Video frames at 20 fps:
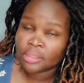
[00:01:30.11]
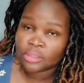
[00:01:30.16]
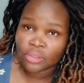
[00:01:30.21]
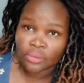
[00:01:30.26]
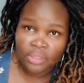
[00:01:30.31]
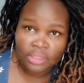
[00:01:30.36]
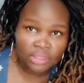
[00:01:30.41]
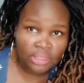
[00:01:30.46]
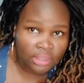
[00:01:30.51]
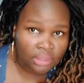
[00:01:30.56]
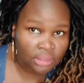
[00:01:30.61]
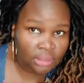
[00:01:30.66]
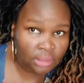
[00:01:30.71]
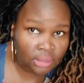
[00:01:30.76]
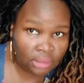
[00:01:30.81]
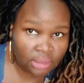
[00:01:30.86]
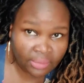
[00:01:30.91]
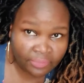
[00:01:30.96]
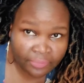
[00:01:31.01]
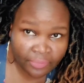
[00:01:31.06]
So this
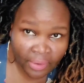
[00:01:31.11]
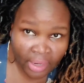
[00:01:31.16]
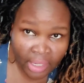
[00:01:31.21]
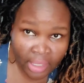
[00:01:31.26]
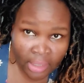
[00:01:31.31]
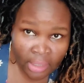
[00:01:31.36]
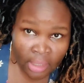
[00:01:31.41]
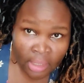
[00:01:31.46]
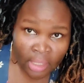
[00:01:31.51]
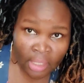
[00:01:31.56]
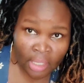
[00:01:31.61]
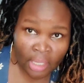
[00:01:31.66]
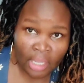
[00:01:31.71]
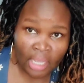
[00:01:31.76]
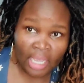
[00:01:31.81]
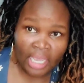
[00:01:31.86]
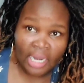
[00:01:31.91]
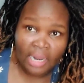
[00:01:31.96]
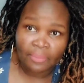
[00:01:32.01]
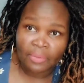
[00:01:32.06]
is the front,
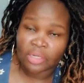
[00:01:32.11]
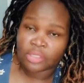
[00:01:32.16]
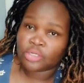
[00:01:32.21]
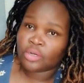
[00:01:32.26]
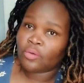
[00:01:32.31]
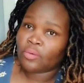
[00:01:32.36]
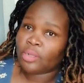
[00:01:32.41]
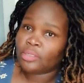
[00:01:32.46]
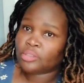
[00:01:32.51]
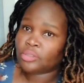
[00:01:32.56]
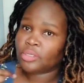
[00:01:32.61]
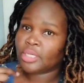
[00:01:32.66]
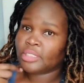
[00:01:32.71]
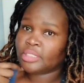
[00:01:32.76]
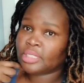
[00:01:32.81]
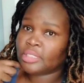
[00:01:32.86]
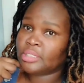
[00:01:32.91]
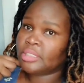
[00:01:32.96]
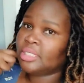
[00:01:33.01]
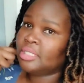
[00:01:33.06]
and I'm going to turn around so you
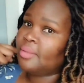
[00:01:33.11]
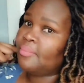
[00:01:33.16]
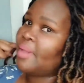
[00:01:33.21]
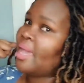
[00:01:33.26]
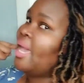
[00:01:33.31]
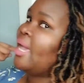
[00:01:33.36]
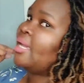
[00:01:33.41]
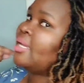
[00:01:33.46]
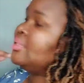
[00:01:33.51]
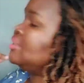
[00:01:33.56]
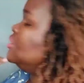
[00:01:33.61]
guys can see the back